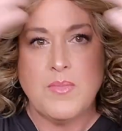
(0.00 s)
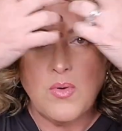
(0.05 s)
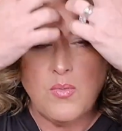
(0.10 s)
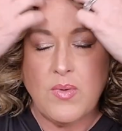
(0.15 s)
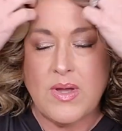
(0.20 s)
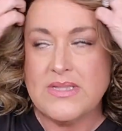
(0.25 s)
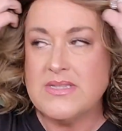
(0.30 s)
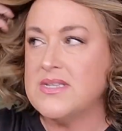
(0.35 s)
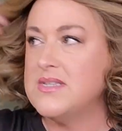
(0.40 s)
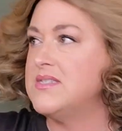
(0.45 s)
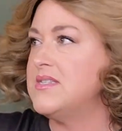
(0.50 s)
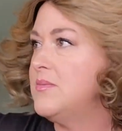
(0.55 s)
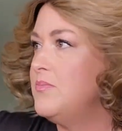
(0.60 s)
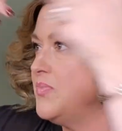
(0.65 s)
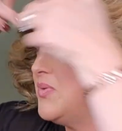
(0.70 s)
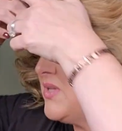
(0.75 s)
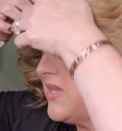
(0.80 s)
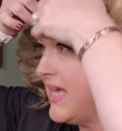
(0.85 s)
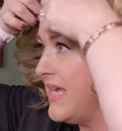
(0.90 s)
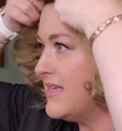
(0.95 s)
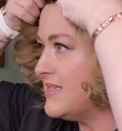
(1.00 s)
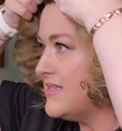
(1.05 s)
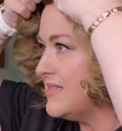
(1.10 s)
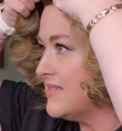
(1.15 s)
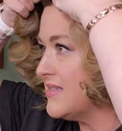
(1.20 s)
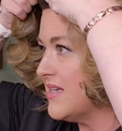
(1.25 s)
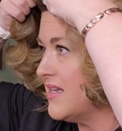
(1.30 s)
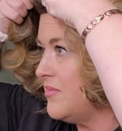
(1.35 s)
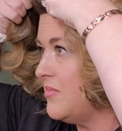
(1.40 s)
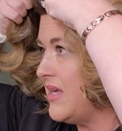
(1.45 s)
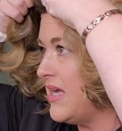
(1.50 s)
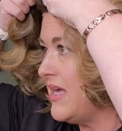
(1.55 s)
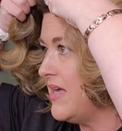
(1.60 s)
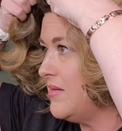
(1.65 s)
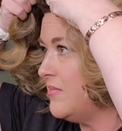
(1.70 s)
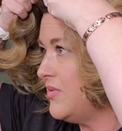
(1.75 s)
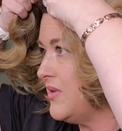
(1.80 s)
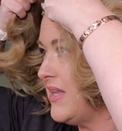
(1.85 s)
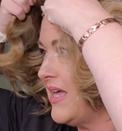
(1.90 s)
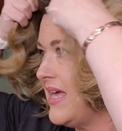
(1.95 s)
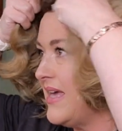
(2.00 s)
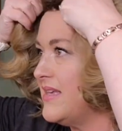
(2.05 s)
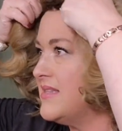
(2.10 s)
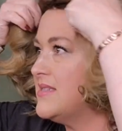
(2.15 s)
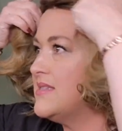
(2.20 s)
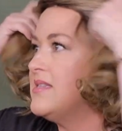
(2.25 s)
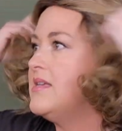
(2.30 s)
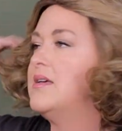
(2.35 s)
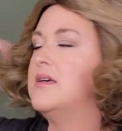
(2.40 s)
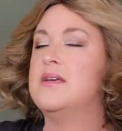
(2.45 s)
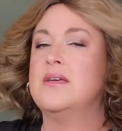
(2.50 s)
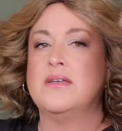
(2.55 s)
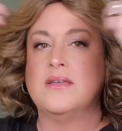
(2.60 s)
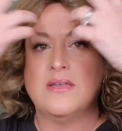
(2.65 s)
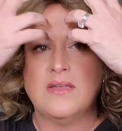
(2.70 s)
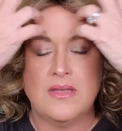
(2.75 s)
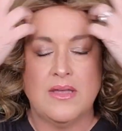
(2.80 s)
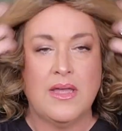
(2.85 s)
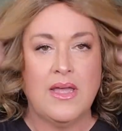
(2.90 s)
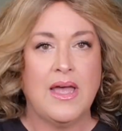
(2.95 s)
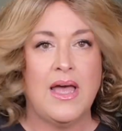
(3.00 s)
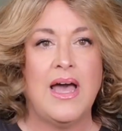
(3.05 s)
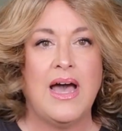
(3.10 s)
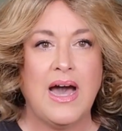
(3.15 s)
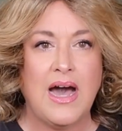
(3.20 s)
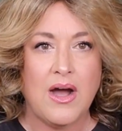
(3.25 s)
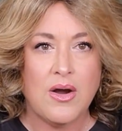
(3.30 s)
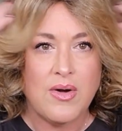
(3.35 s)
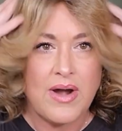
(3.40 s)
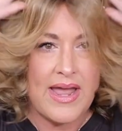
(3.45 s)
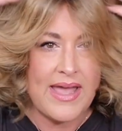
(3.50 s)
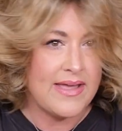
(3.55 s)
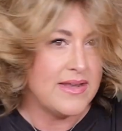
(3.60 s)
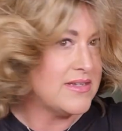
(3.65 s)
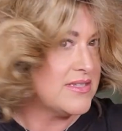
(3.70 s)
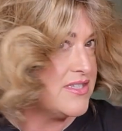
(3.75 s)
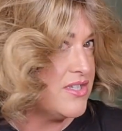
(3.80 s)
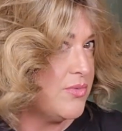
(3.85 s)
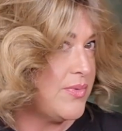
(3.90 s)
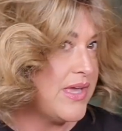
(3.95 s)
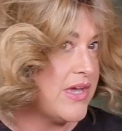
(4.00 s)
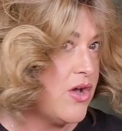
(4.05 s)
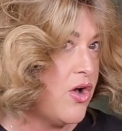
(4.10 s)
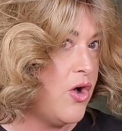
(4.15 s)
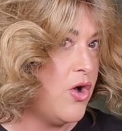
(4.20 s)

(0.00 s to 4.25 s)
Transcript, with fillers: but once it's in place, it's gonna be in place. All right, so we